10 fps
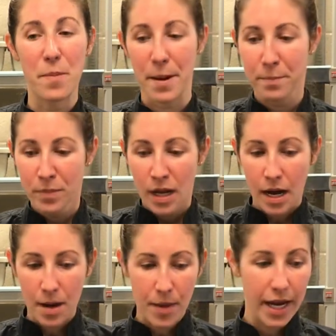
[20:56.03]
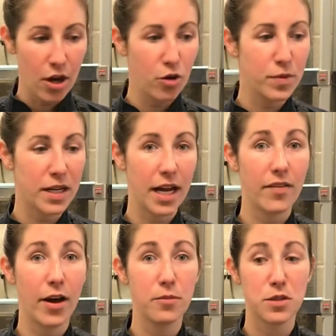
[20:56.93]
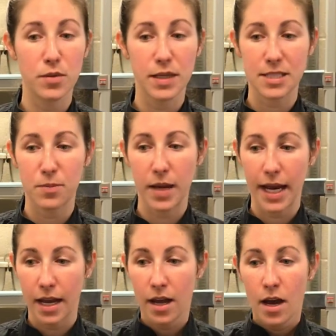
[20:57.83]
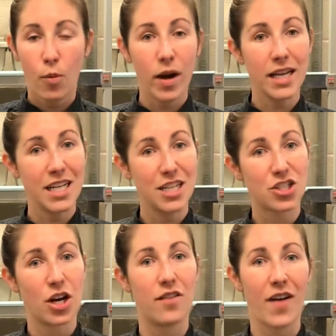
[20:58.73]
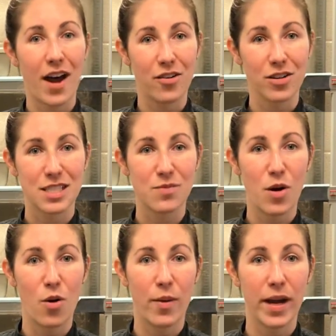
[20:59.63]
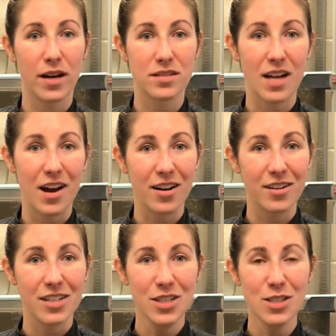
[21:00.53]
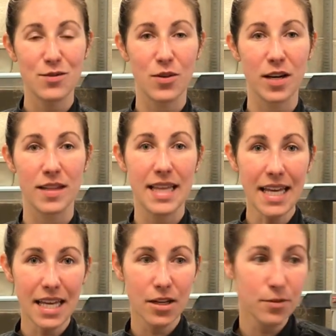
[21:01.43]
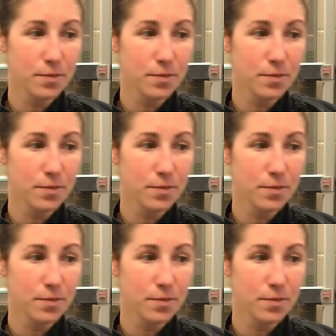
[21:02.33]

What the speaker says: But I hope that I have helped to explain what each of our smallwares are used for. Thank you.